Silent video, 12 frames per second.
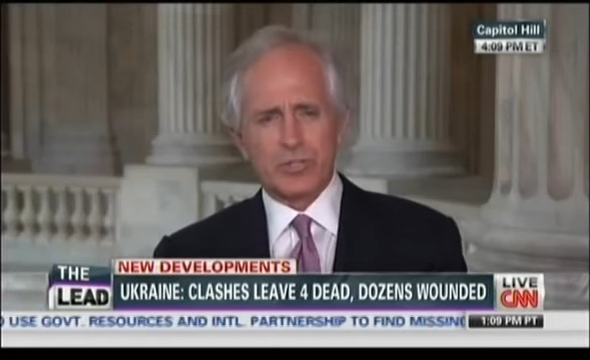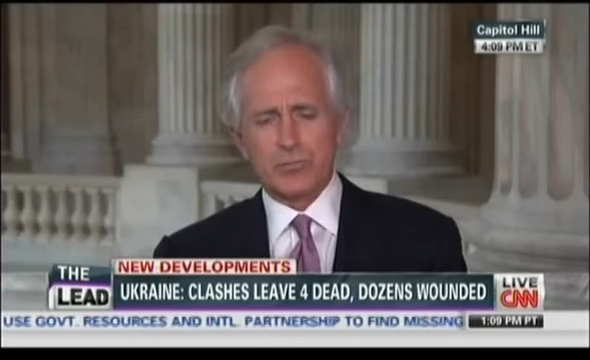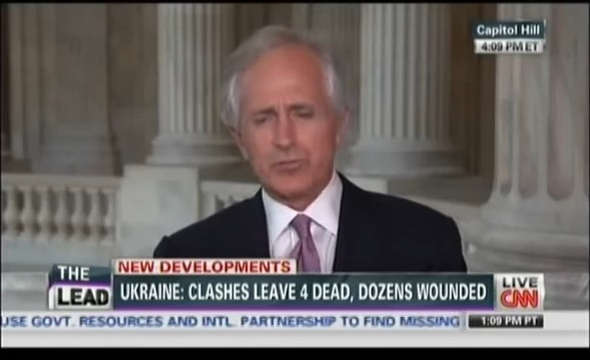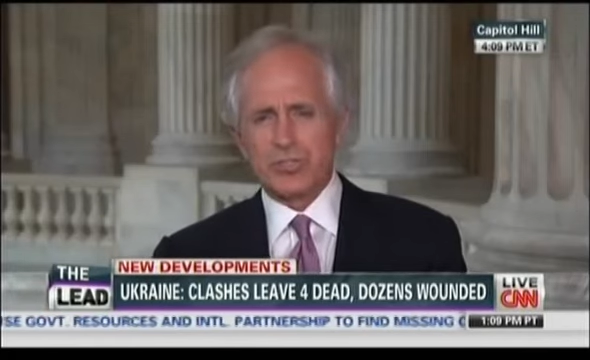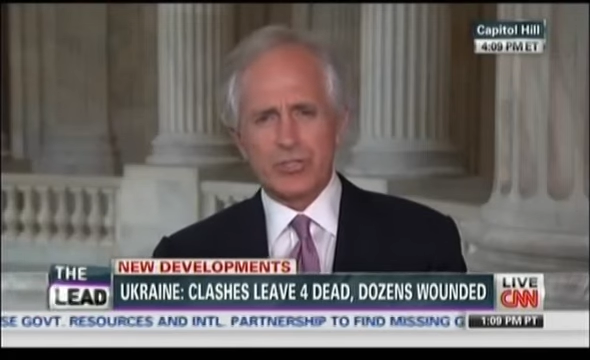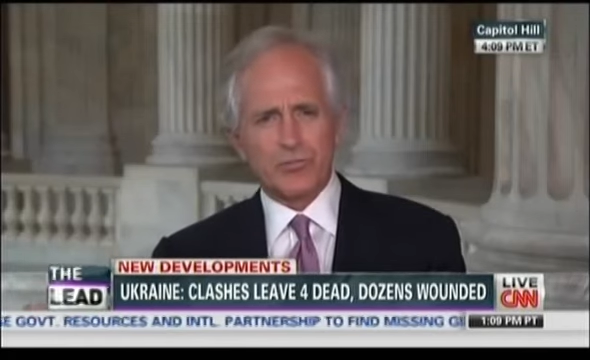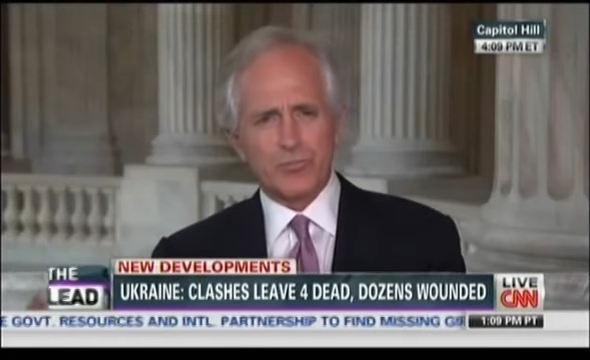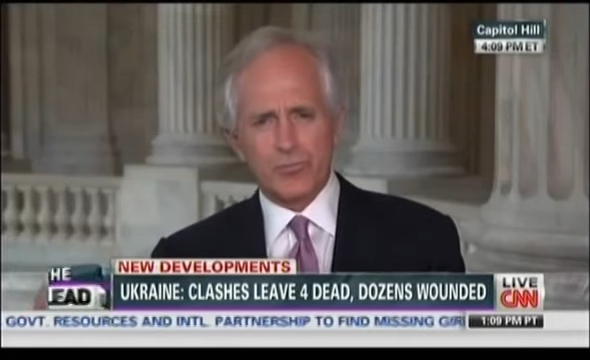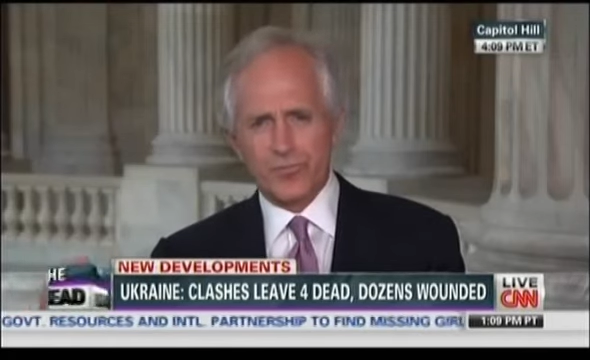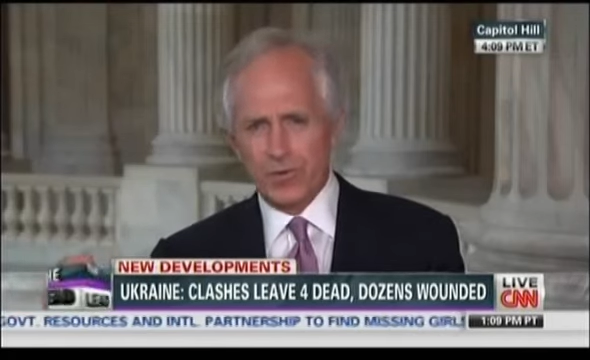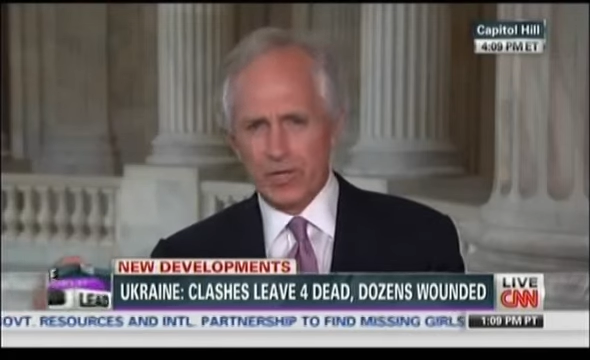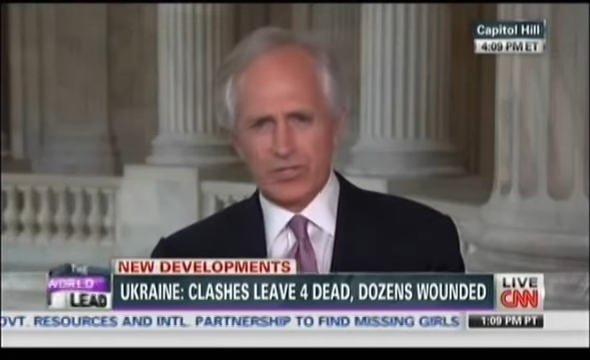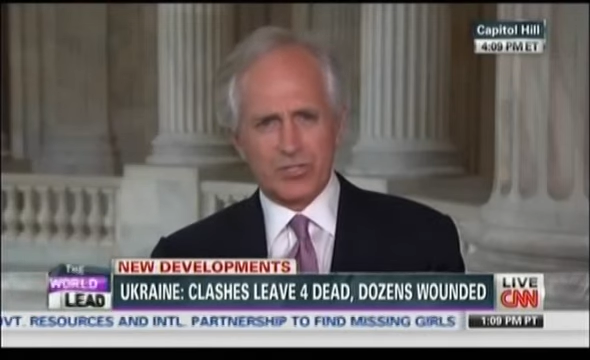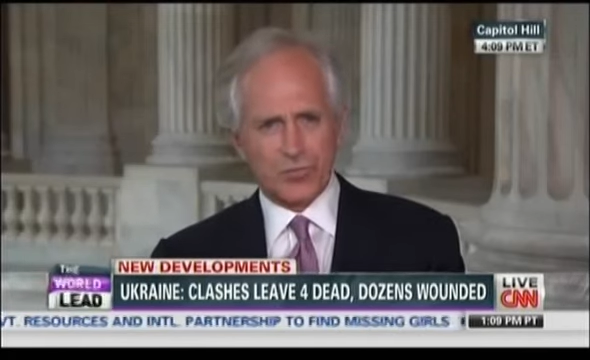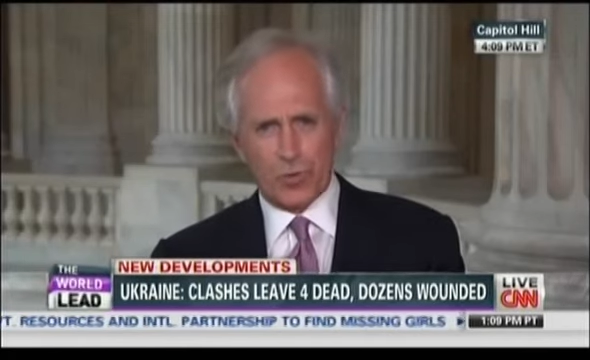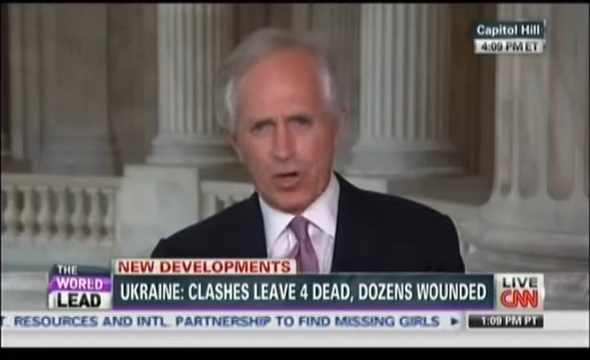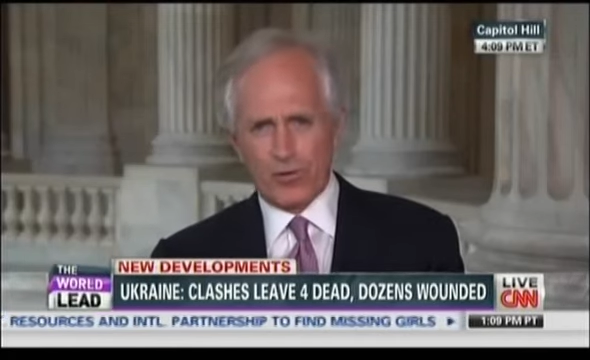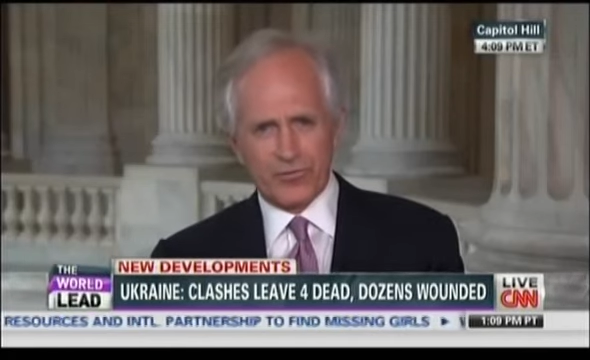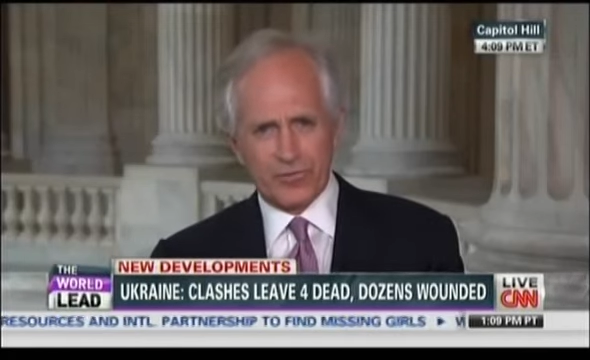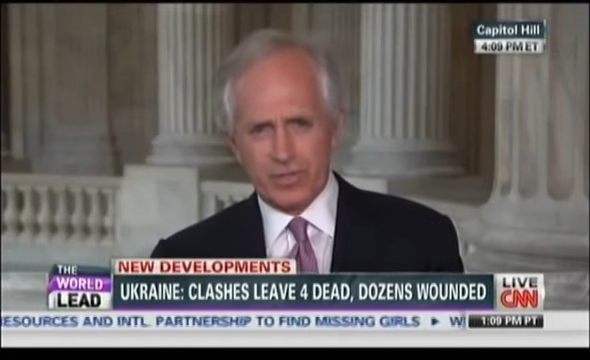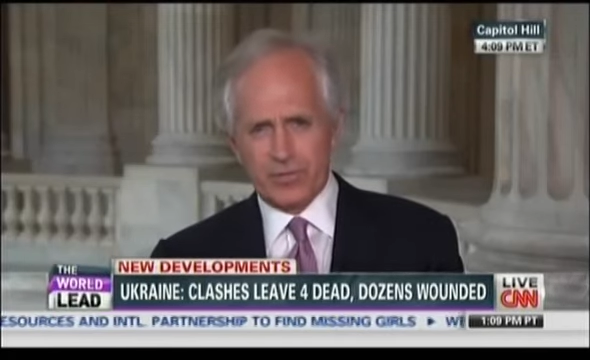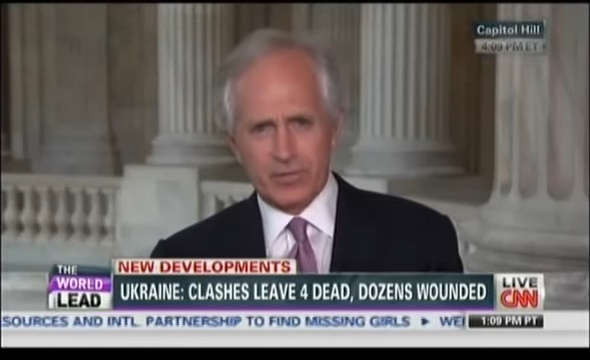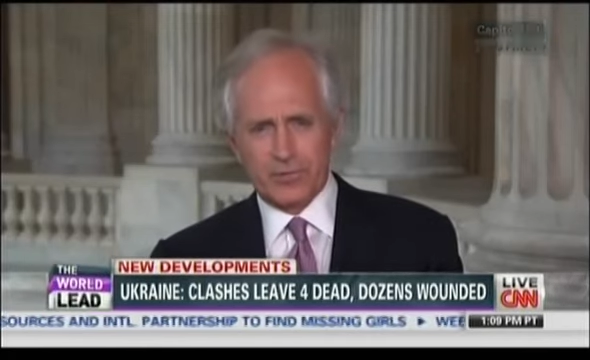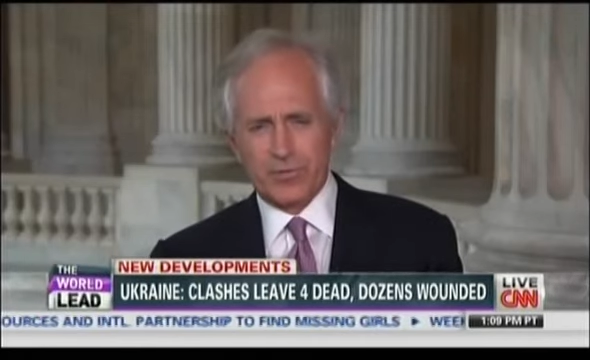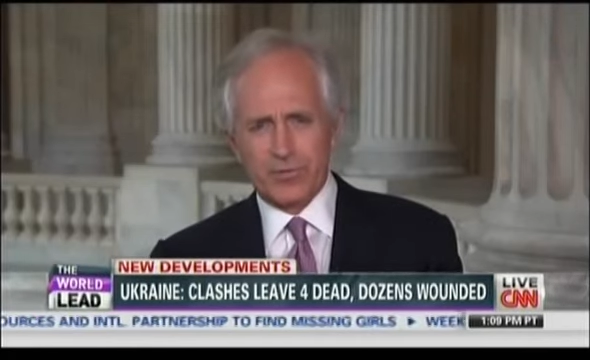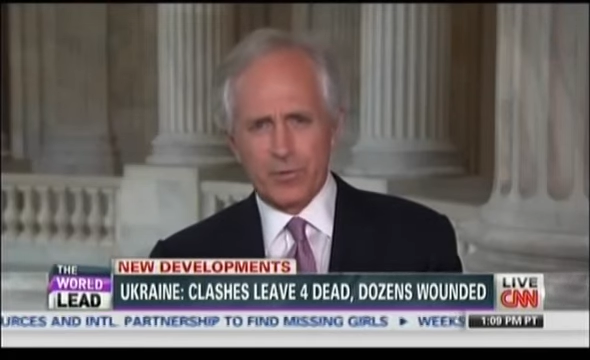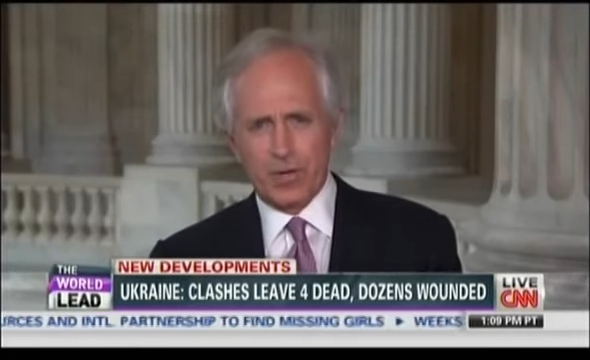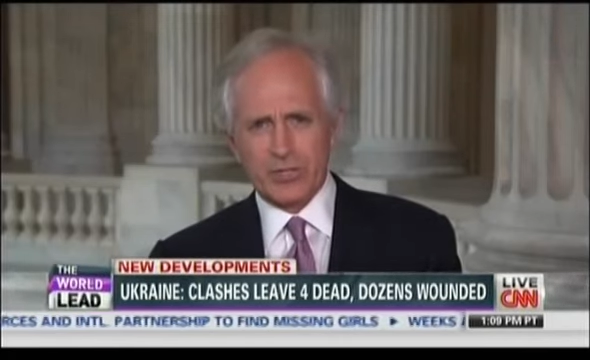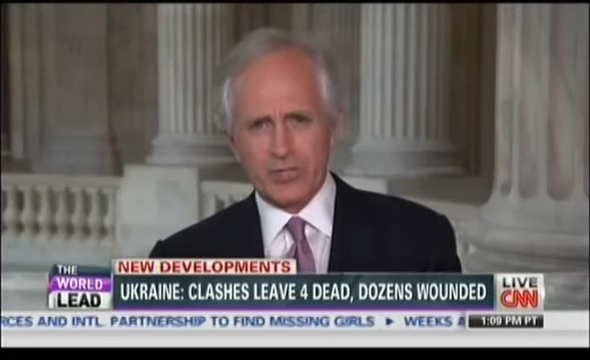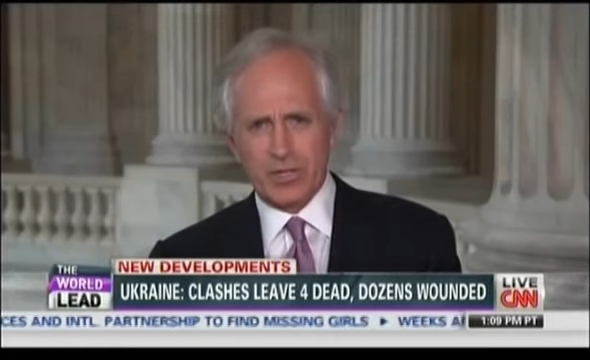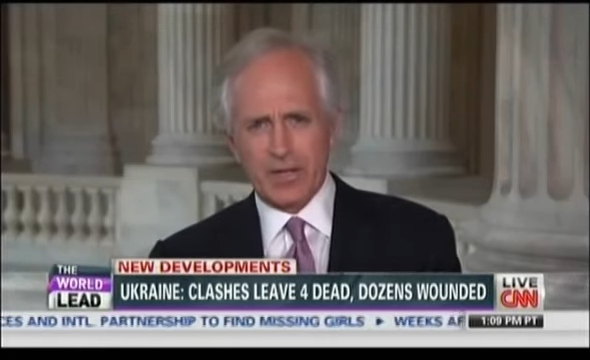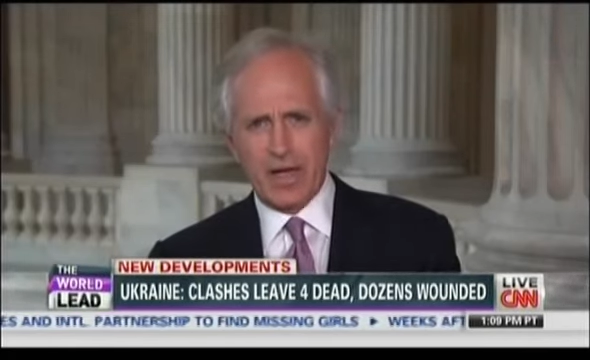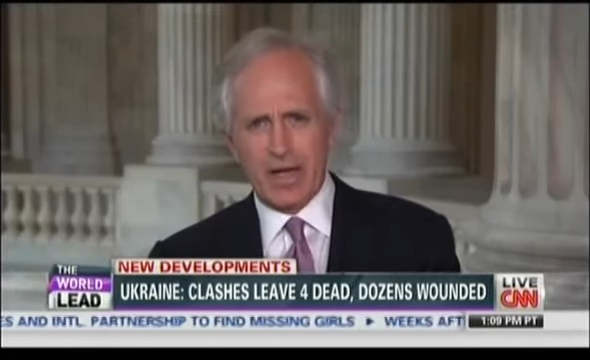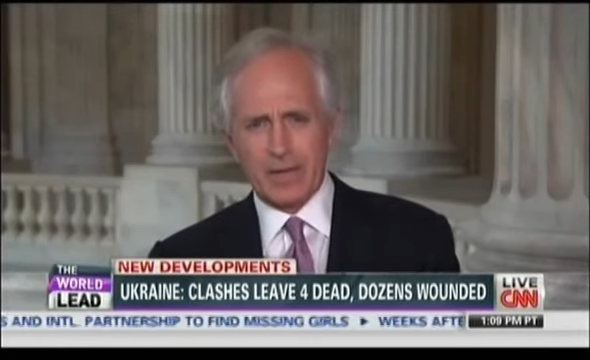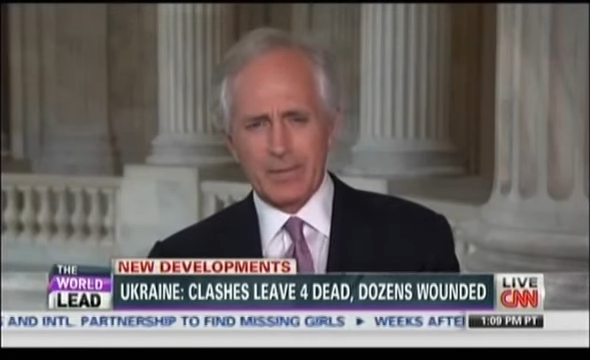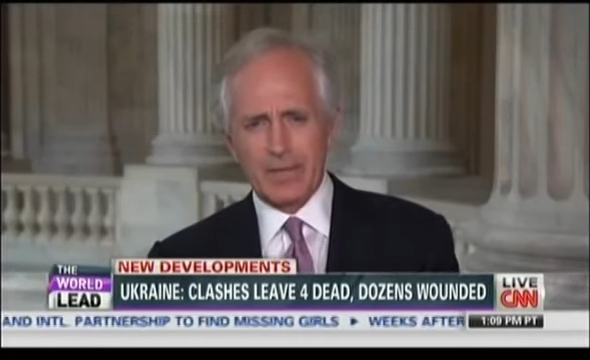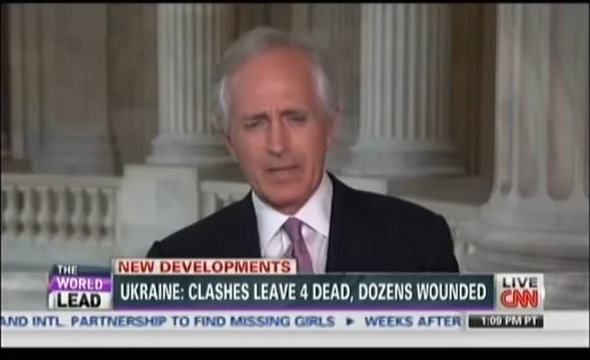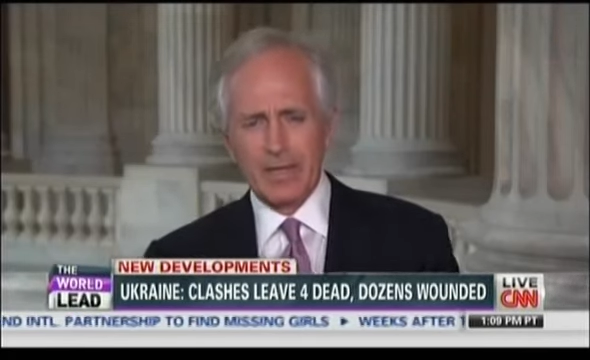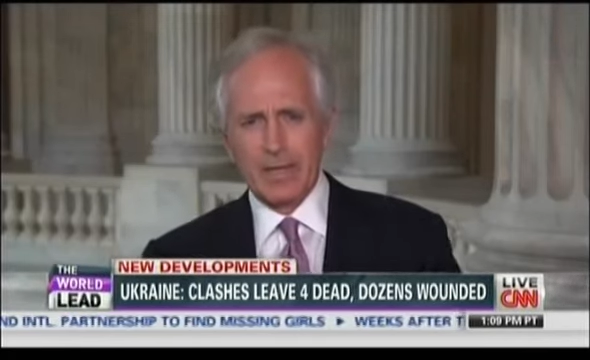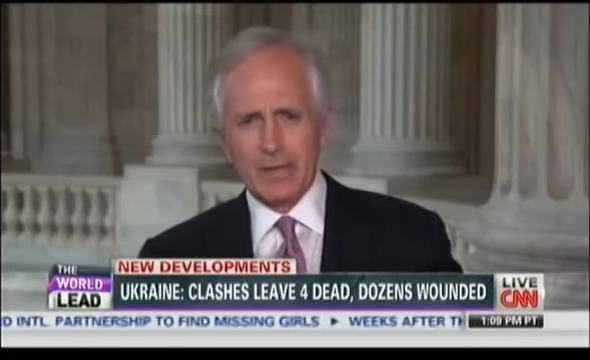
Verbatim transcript: It will send a really strong signal to the Russian economy,